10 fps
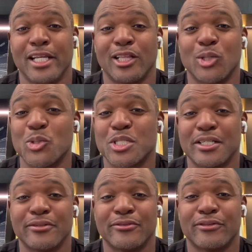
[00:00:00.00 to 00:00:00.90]

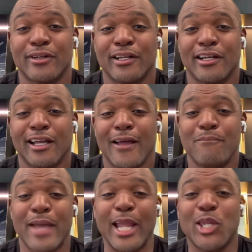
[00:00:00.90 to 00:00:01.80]
elusive,
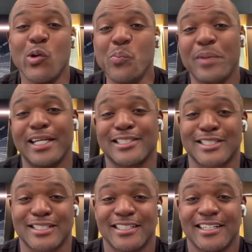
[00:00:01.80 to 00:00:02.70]
make you
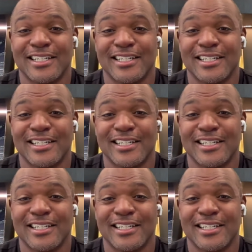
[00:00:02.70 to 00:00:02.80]
miss.